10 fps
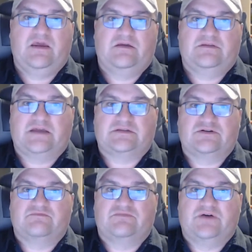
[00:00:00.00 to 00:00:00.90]
That's
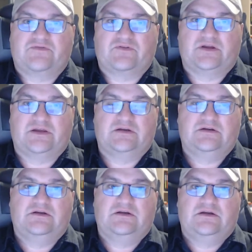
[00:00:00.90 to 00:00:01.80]
your buffering.
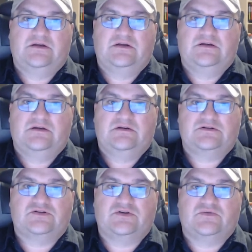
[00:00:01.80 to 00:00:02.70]

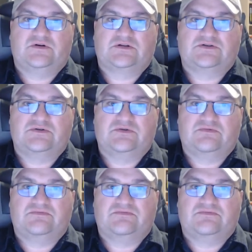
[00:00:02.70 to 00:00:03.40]
So you want to